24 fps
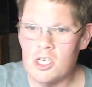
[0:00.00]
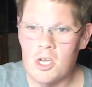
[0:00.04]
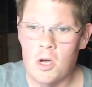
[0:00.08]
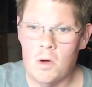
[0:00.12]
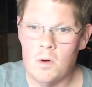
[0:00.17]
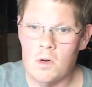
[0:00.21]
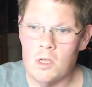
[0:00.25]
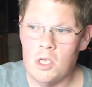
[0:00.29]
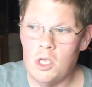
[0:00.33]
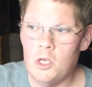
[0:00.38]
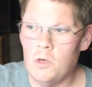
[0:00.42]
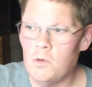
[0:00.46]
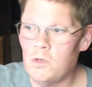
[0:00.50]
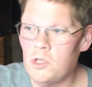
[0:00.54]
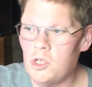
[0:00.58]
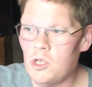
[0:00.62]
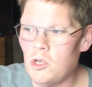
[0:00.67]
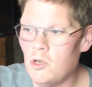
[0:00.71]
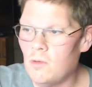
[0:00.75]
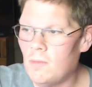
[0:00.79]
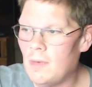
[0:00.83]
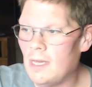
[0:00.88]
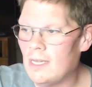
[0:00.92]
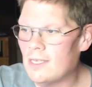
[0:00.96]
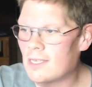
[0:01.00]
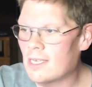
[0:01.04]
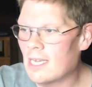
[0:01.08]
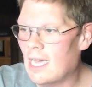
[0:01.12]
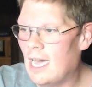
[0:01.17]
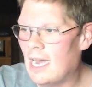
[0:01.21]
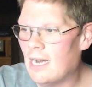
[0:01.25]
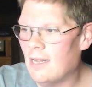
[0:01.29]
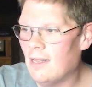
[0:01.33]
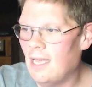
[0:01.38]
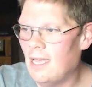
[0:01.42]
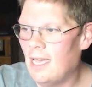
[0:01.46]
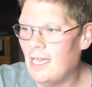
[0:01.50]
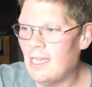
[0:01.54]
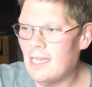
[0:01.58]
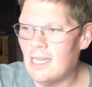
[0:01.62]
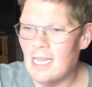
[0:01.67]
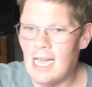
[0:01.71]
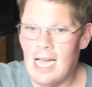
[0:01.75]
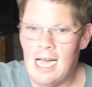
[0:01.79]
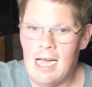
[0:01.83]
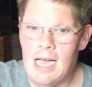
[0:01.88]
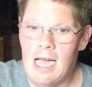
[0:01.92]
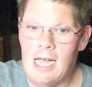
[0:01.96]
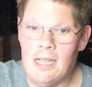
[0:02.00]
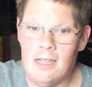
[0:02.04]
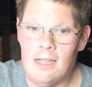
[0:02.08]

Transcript: go to YouTube as kind of like uh,